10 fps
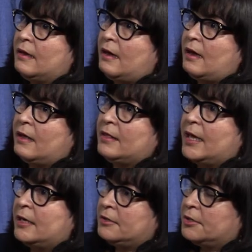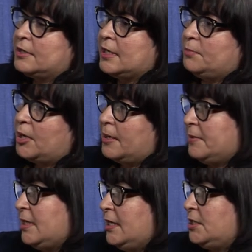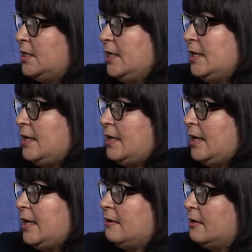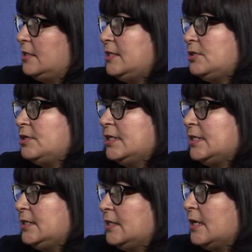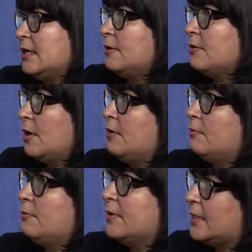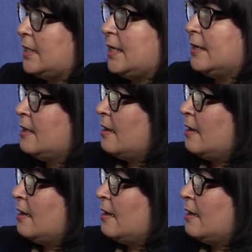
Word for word: the elderly population in our district is going to grow really